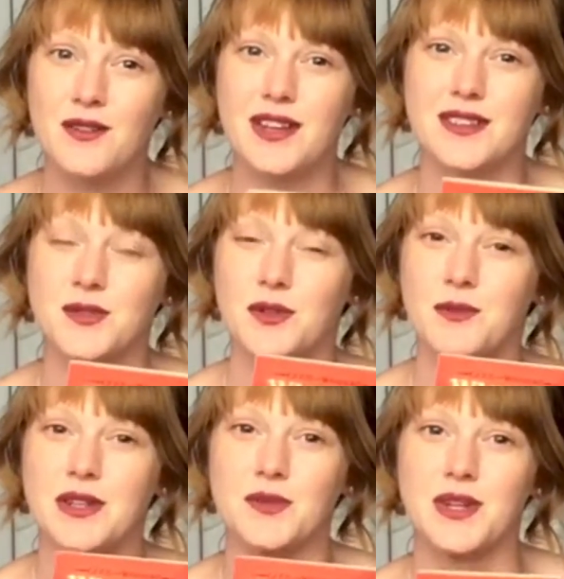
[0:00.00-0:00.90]

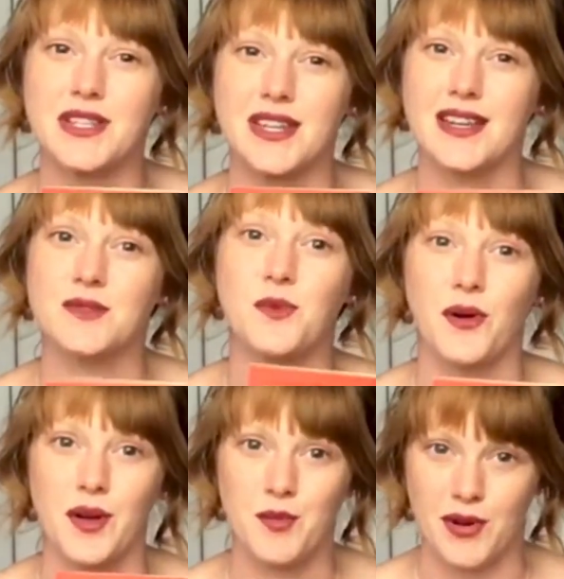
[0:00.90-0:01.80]
instalment, which is
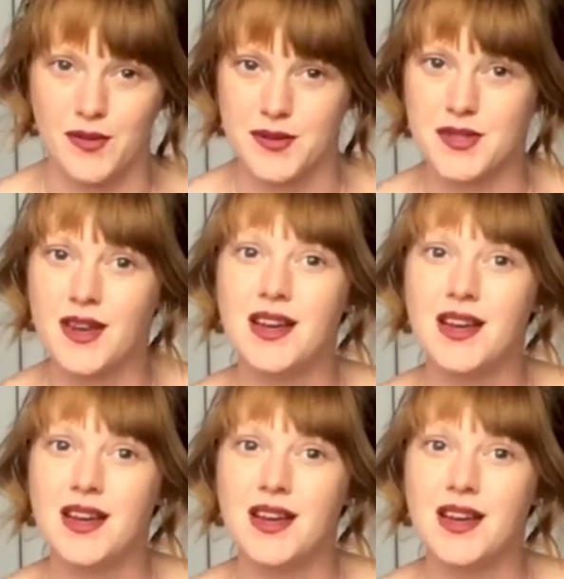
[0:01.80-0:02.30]
Warrior Bronze.